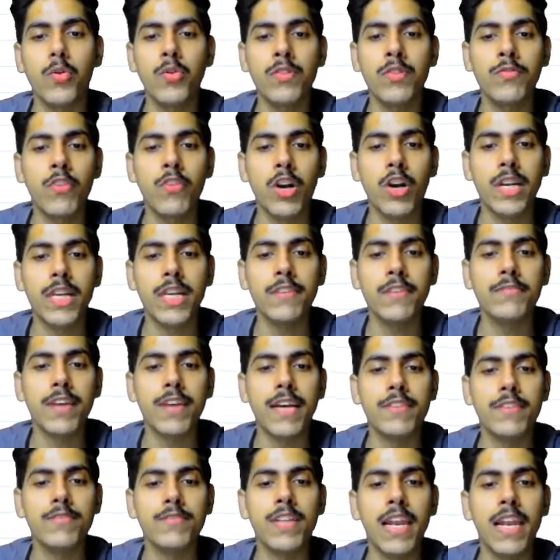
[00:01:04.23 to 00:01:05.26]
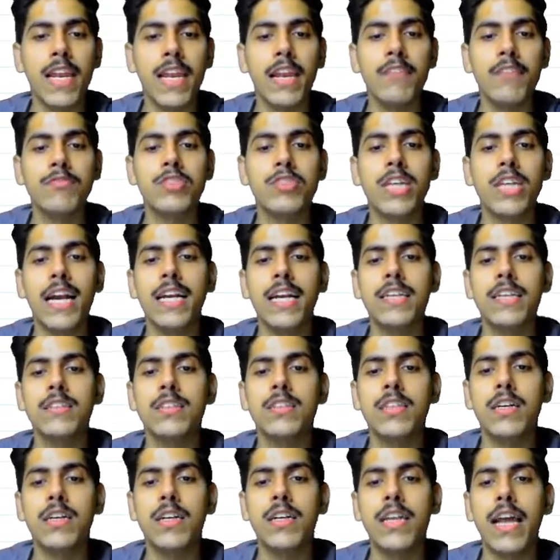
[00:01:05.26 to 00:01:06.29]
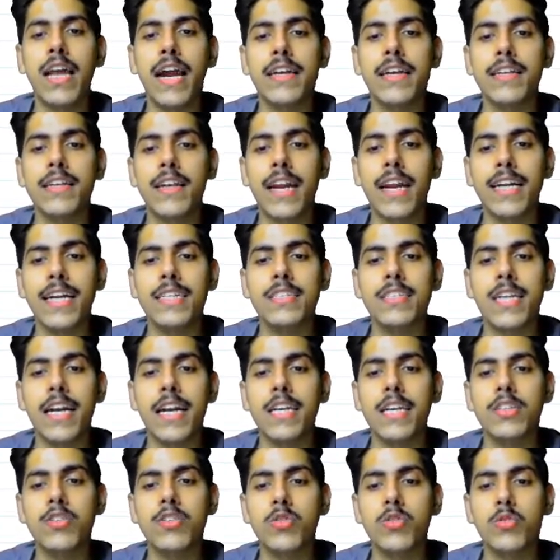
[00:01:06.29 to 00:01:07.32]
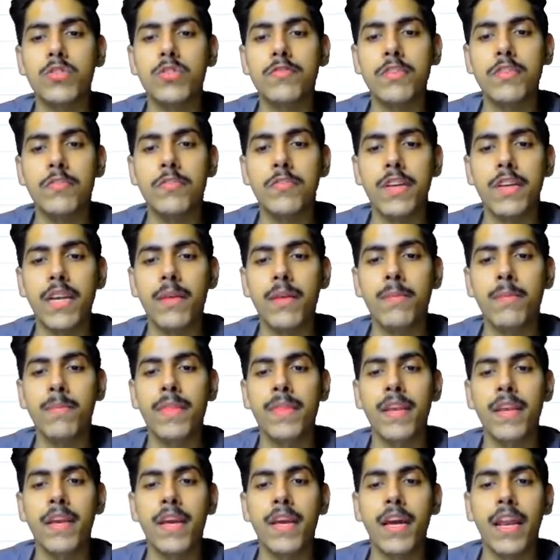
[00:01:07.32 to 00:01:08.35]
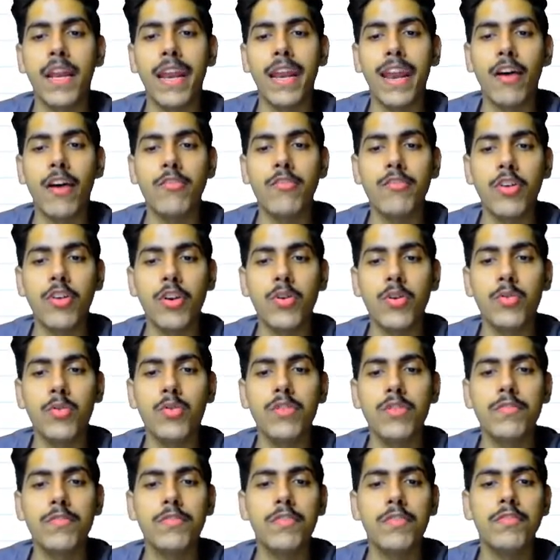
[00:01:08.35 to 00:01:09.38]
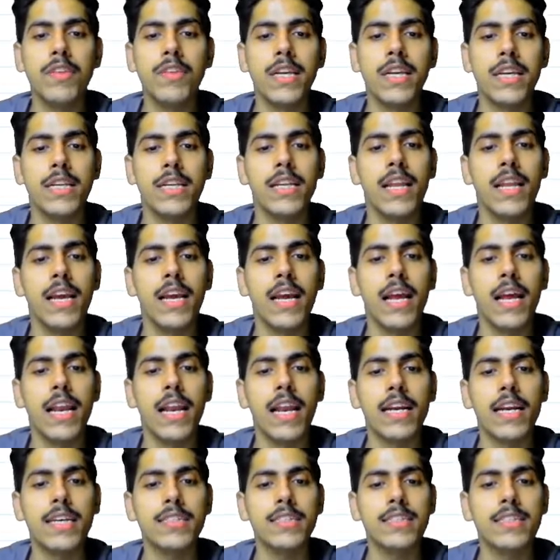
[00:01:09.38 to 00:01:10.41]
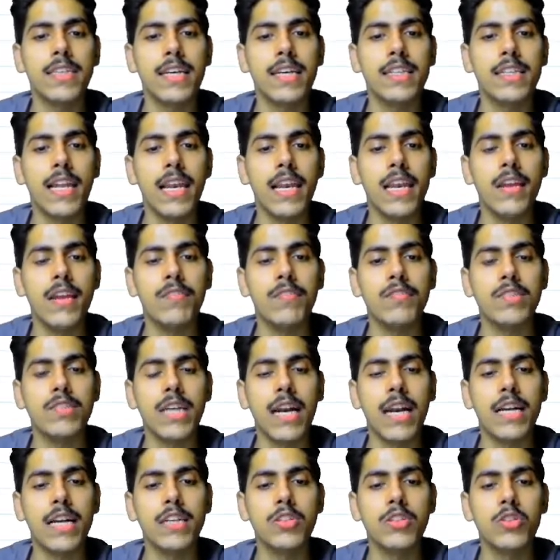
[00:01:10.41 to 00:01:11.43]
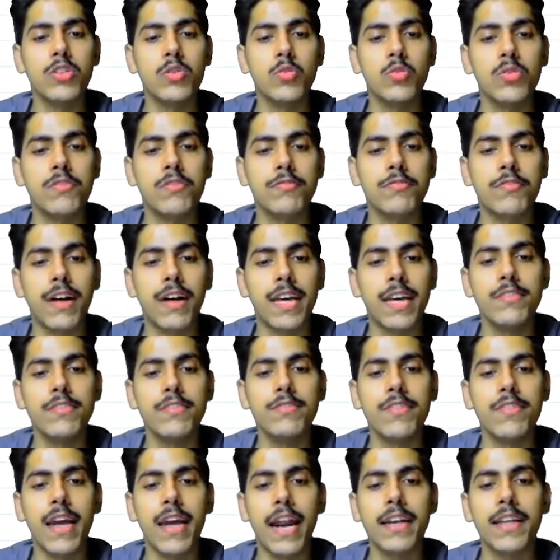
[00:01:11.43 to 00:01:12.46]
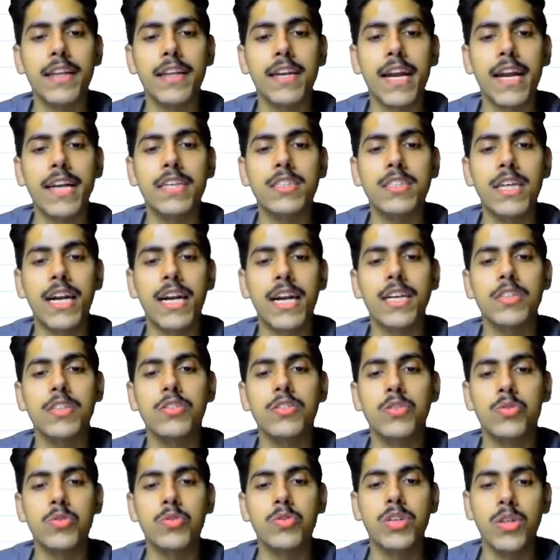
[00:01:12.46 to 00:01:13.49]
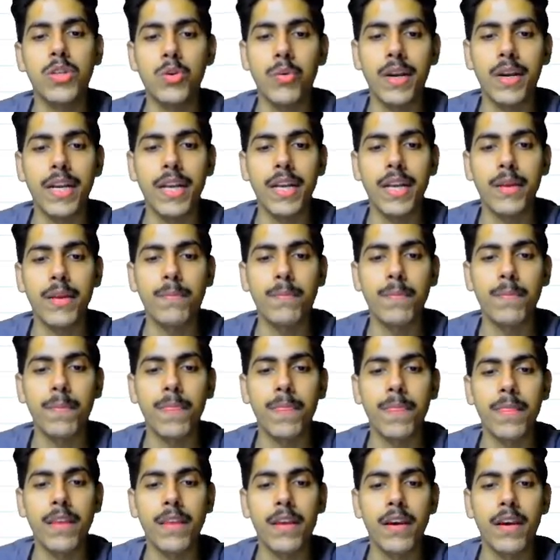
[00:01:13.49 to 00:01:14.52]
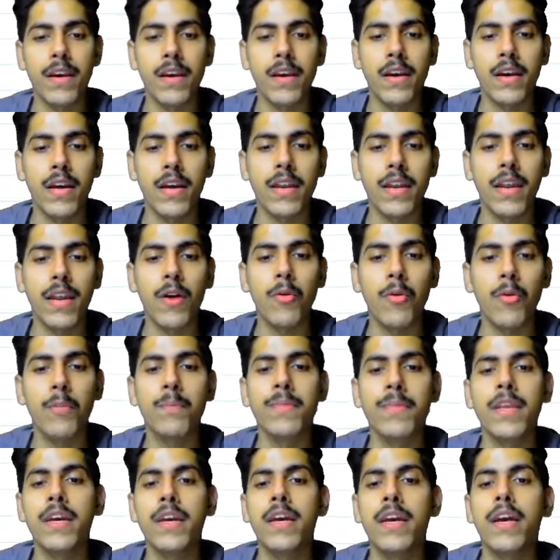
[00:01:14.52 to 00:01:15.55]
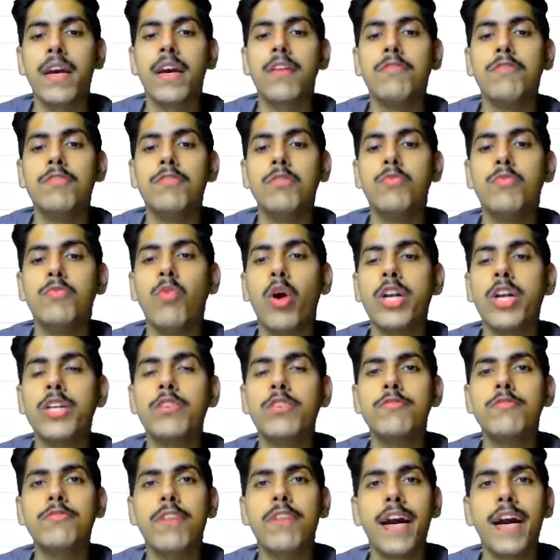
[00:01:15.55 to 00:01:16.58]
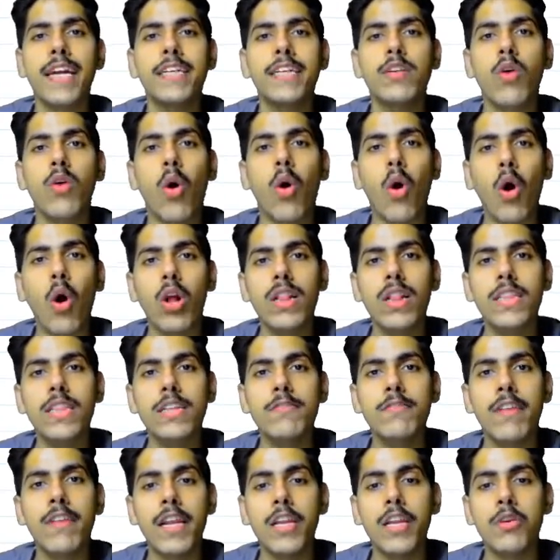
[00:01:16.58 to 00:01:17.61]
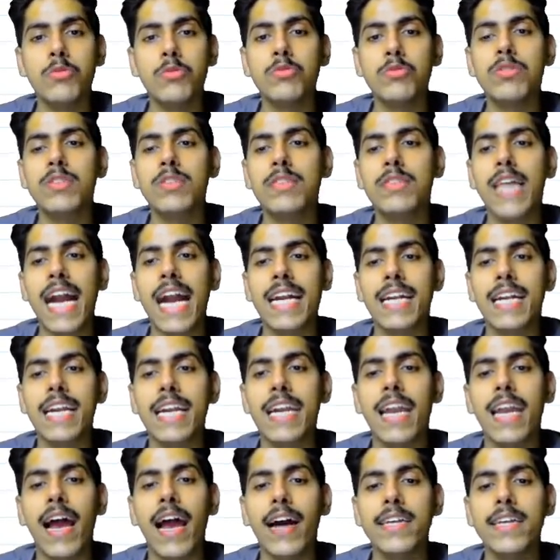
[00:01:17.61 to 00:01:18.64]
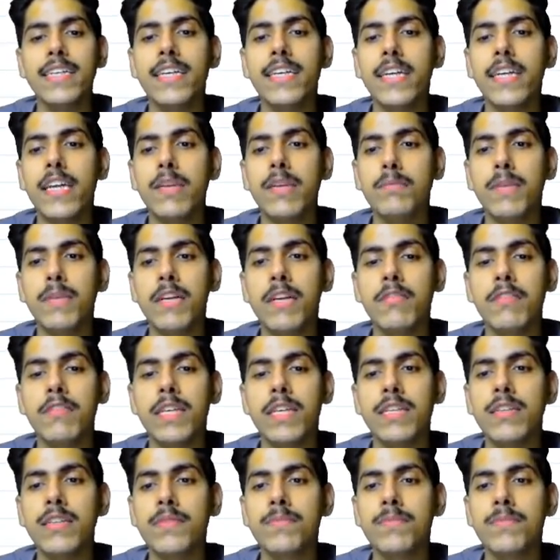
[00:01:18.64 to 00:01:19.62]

45 the left child is null and the right child is node 50. Now for node 15 let us say the left child is node 5 and the right child is node 20. Now we want to find all the values that lie in between